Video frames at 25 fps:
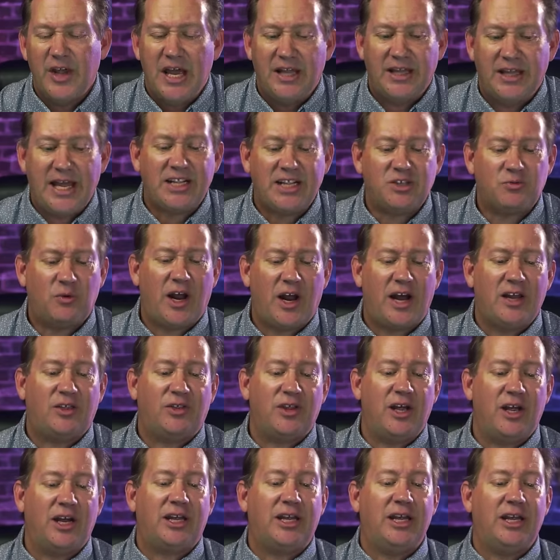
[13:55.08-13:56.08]
That's what I
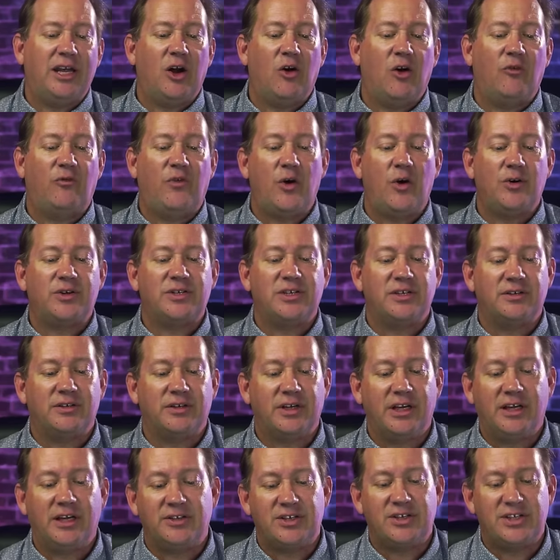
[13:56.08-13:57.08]
think, you know, folks
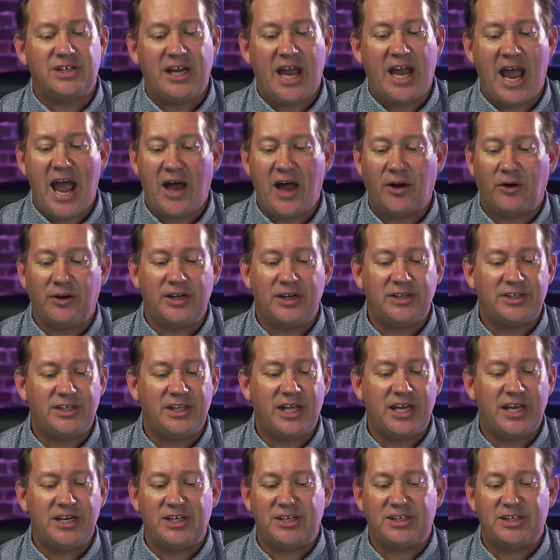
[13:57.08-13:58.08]
in Seattle,
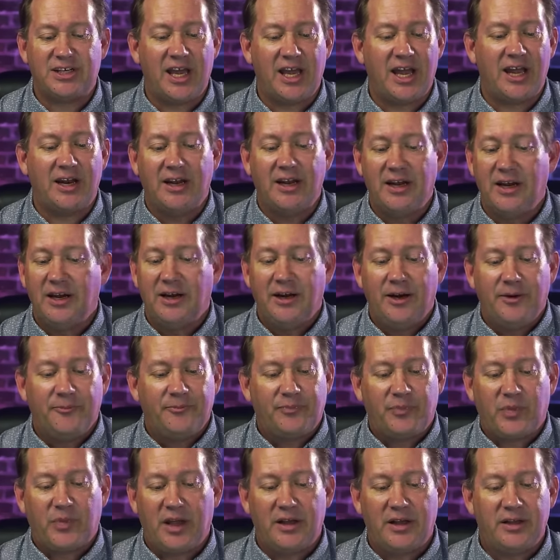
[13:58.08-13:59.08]
they just get,
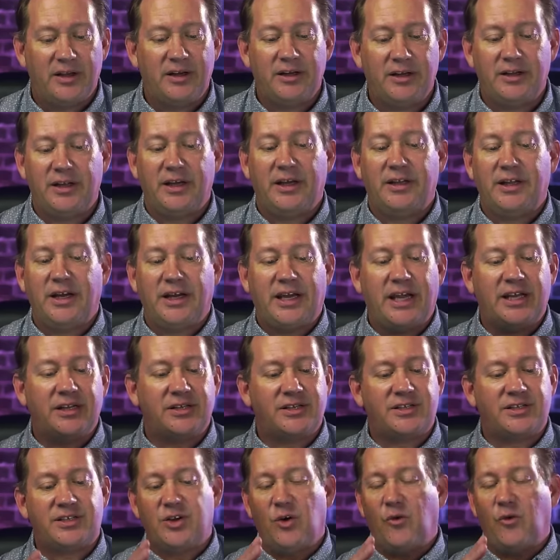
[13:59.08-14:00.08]
they get
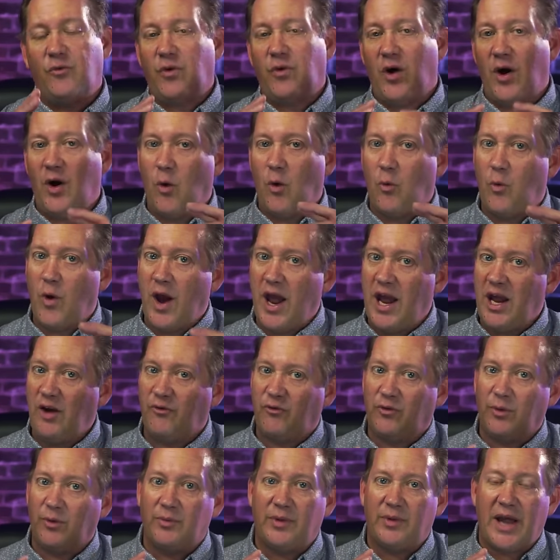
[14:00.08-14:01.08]
so far away
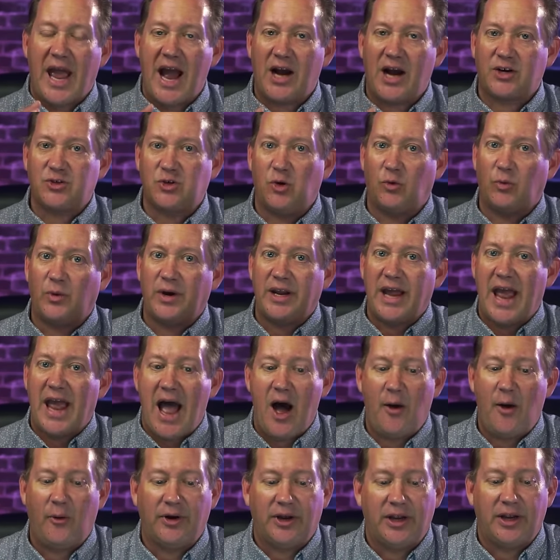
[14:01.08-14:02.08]
from the actual
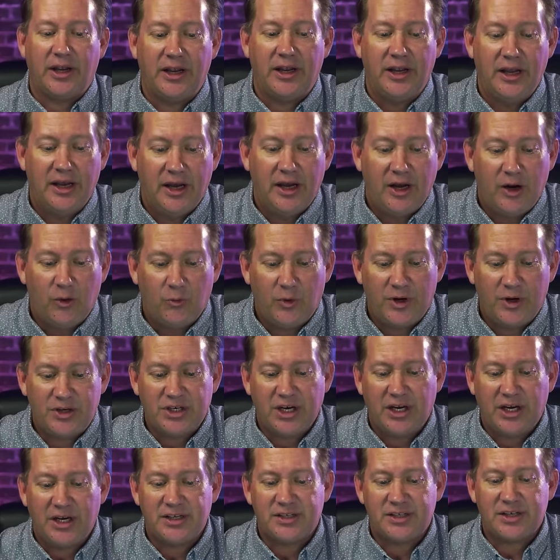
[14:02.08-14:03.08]
reality, which
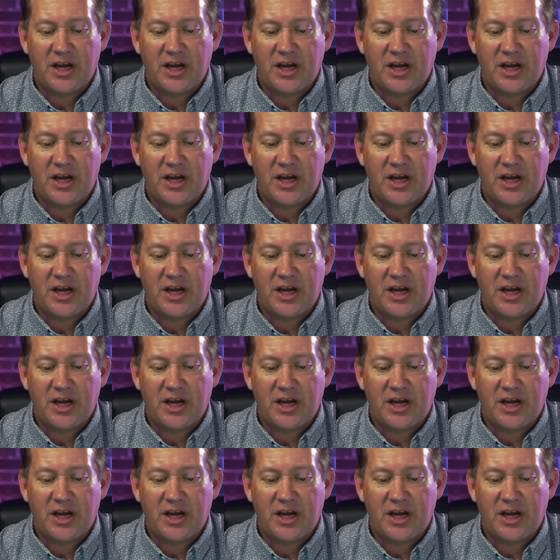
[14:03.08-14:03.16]
is,